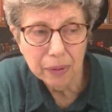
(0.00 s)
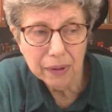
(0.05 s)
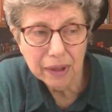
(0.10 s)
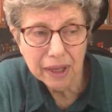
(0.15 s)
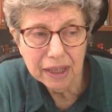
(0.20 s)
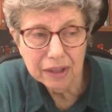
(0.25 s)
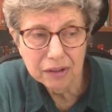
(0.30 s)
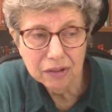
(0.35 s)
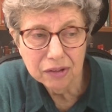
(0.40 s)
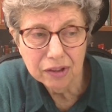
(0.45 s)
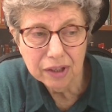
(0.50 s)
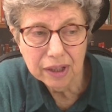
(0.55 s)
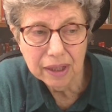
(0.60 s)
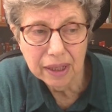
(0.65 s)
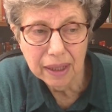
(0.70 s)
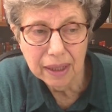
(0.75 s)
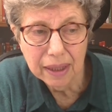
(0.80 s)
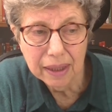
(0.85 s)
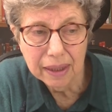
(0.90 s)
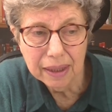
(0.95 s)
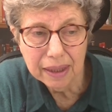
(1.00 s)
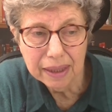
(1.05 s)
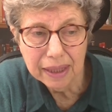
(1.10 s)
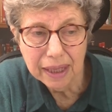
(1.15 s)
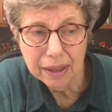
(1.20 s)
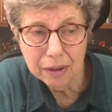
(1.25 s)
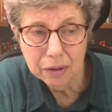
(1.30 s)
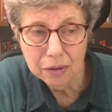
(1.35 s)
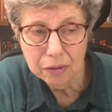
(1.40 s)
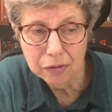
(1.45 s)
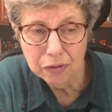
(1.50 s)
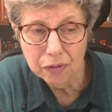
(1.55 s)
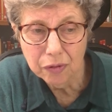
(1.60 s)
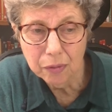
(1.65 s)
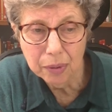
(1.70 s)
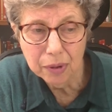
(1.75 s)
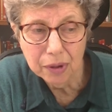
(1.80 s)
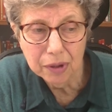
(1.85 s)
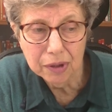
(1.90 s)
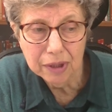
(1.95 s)
India, killed for
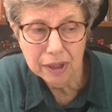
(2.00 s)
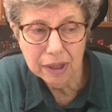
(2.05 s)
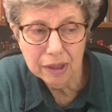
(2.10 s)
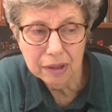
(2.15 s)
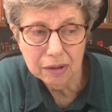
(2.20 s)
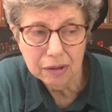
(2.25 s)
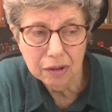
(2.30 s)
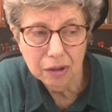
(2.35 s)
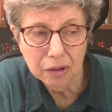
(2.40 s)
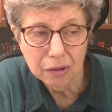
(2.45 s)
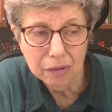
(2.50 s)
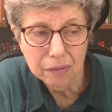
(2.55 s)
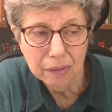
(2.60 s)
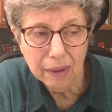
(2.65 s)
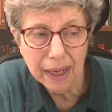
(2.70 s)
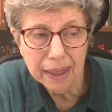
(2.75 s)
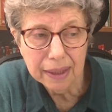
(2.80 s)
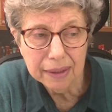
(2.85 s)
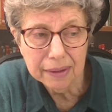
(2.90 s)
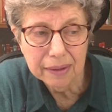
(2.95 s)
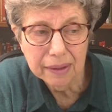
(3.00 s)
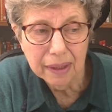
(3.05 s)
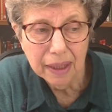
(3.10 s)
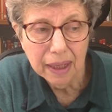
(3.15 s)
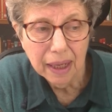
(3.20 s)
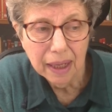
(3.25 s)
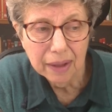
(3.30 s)
burning the Koran.